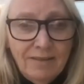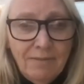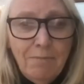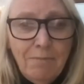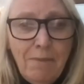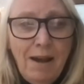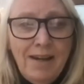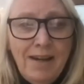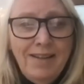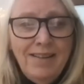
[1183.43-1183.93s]

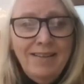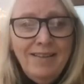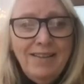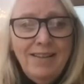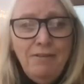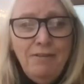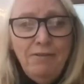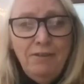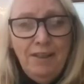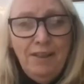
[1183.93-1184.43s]
my
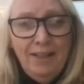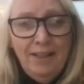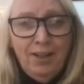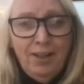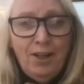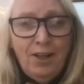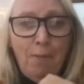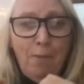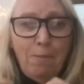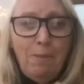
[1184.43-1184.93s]
living
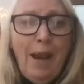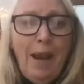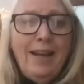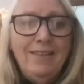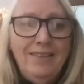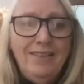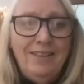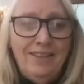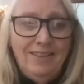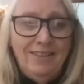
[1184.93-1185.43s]

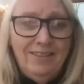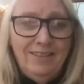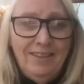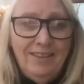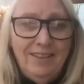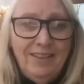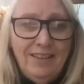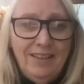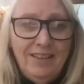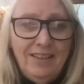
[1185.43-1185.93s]
companion
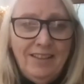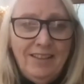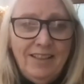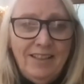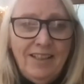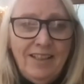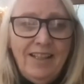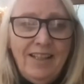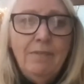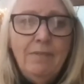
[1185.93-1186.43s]

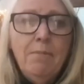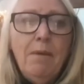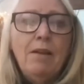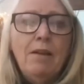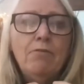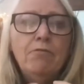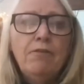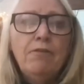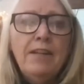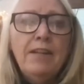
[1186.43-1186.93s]
in
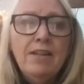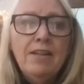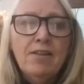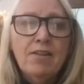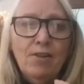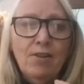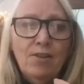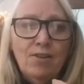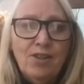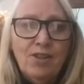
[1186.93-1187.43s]
my
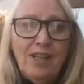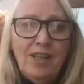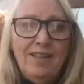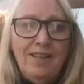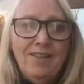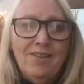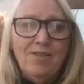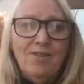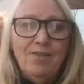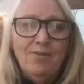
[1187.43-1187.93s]
research
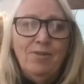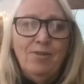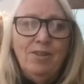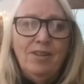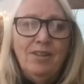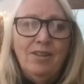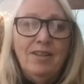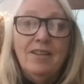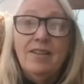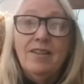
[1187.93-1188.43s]
into
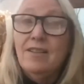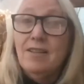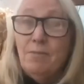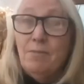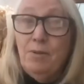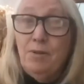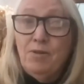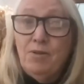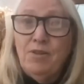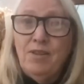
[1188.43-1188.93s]

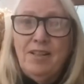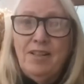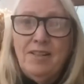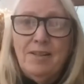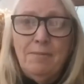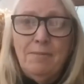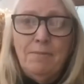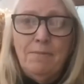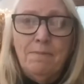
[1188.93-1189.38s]
spiritualism